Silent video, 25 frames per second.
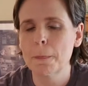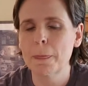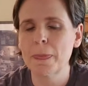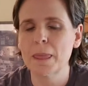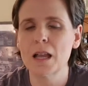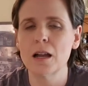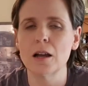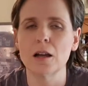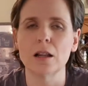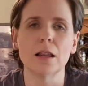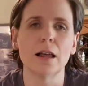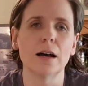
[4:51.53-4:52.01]

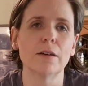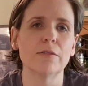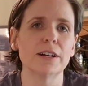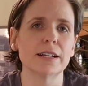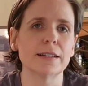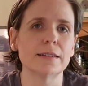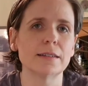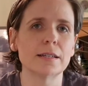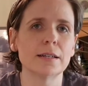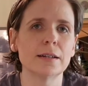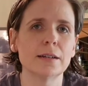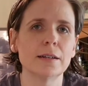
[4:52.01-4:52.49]
I love
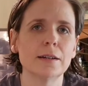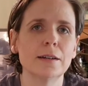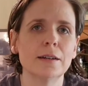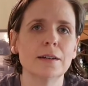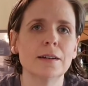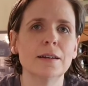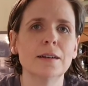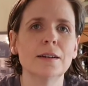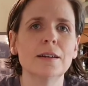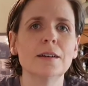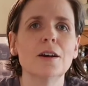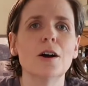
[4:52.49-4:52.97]
it.
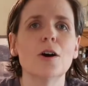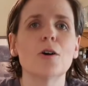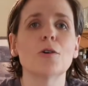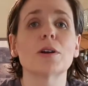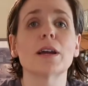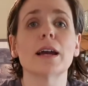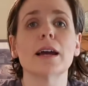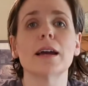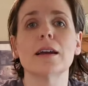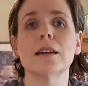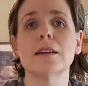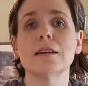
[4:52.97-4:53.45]

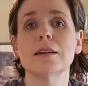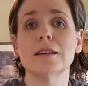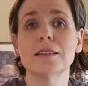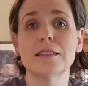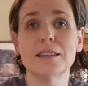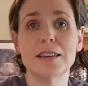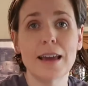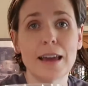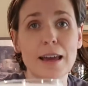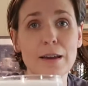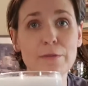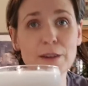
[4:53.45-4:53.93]
Okay,
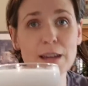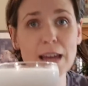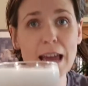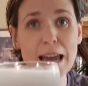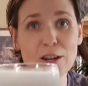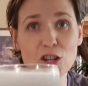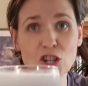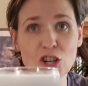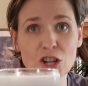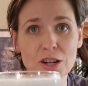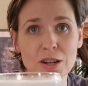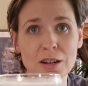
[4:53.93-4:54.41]
the
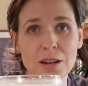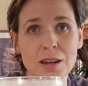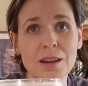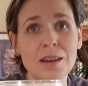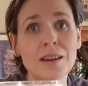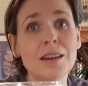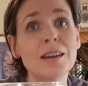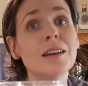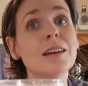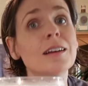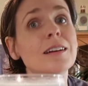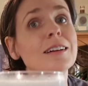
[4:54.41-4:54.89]
Aviation.
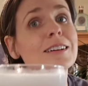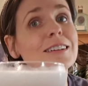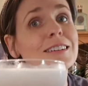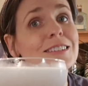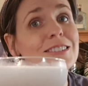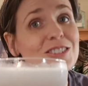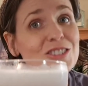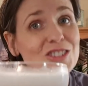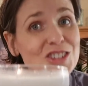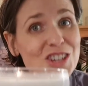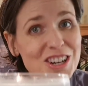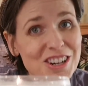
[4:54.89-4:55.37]

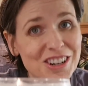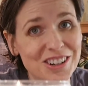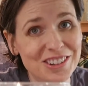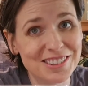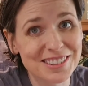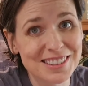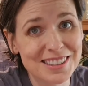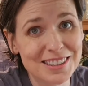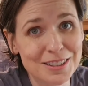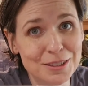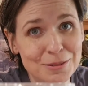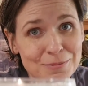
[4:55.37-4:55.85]

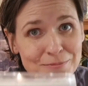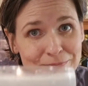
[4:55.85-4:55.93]
Cheers.